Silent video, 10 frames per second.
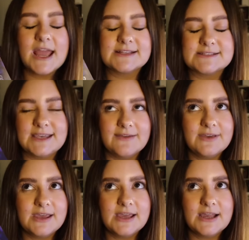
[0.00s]
It's
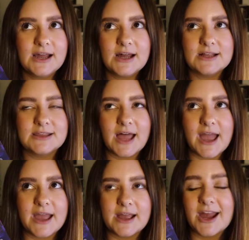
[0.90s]
giving
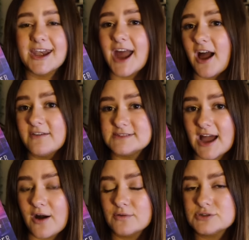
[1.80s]
like Knives
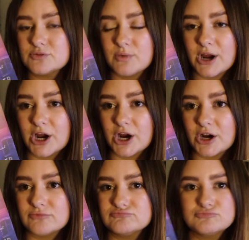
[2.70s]
Out,
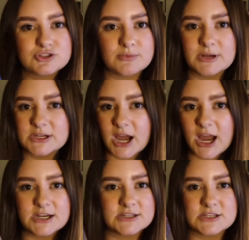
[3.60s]
where somebody
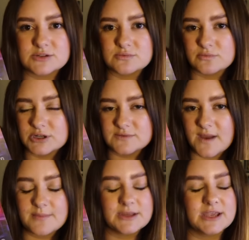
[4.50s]
died in this rich
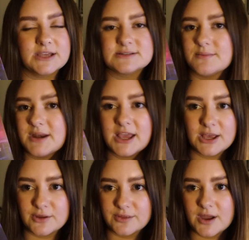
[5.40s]
family, somebody
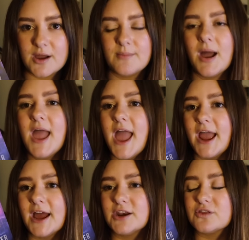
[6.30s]
killed them,
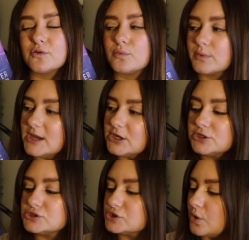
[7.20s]
and the reader's